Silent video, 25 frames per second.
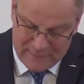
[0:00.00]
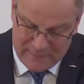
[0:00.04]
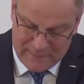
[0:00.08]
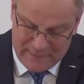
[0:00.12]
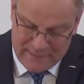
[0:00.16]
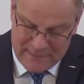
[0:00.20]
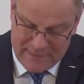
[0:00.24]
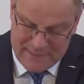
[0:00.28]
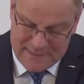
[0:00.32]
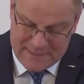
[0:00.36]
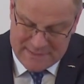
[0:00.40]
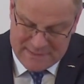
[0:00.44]

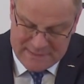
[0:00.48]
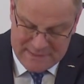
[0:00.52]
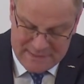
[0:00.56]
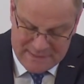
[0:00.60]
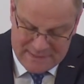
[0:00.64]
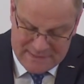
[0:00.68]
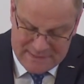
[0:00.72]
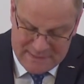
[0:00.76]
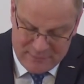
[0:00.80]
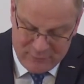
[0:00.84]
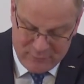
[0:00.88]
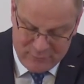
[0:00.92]
the
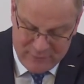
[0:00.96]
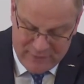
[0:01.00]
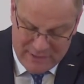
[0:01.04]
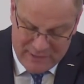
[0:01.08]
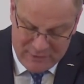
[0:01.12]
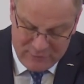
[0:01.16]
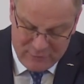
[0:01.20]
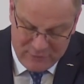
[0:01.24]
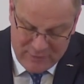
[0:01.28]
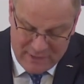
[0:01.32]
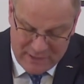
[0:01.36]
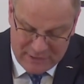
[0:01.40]

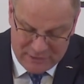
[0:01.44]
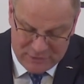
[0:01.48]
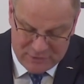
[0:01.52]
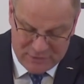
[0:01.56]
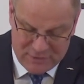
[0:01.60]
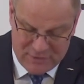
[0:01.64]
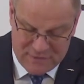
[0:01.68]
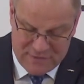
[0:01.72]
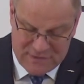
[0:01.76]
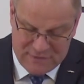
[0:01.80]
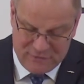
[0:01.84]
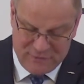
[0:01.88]
65
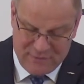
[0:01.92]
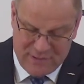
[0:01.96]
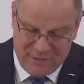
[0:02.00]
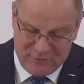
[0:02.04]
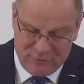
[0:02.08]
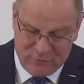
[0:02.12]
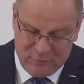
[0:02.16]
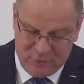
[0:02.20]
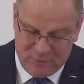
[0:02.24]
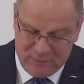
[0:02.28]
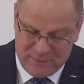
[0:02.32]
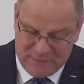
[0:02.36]
actions we have
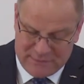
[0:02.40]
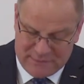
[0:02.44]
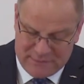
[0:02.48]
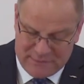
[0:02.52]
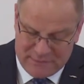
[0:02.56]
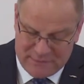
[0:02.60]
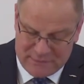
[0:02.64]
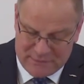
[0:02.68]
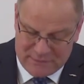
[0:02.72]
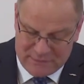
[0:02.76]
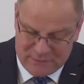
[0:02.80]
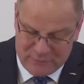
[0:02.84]

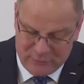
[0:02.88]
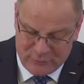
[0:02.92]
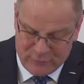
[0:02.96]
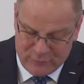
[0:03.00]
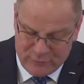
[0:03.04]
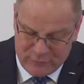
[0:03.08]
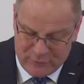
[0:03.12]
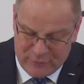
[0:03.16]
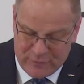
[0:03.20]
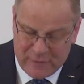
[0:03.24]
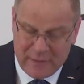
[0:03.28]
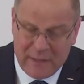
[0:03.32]
committed to
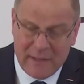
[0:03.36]
for